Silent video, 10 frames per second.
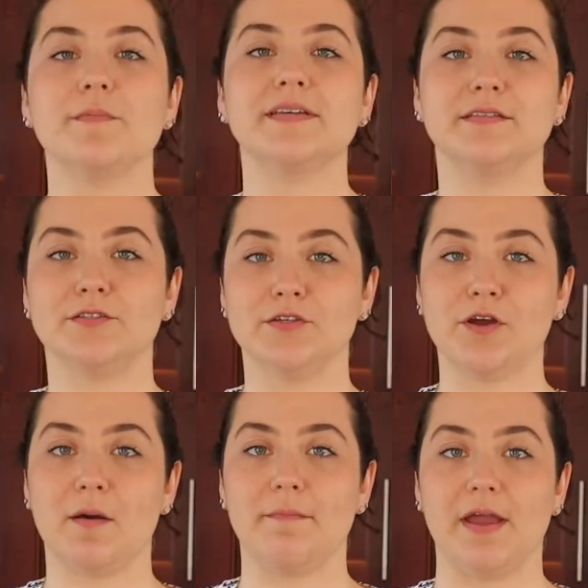my sister
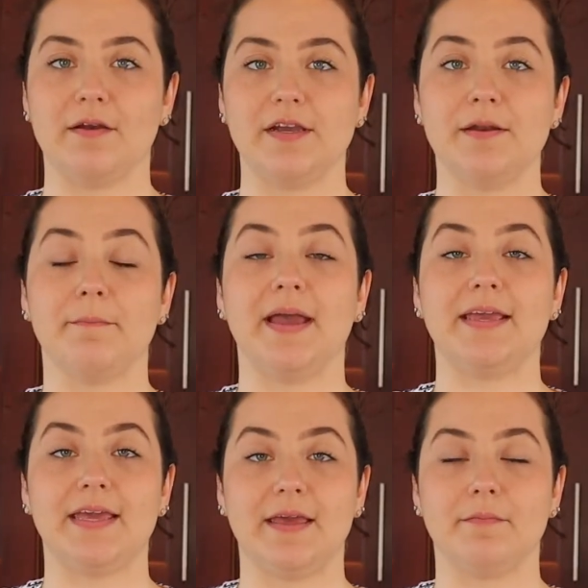got married, my
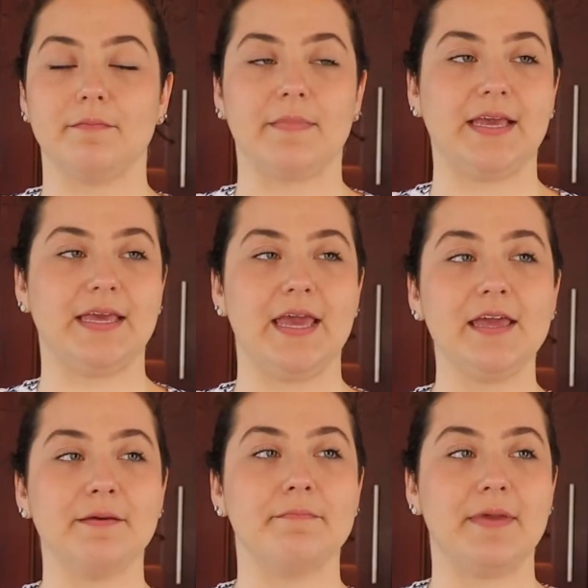
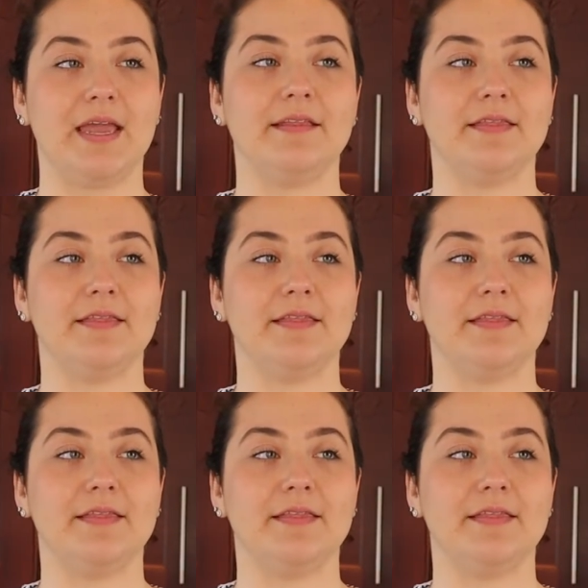cake made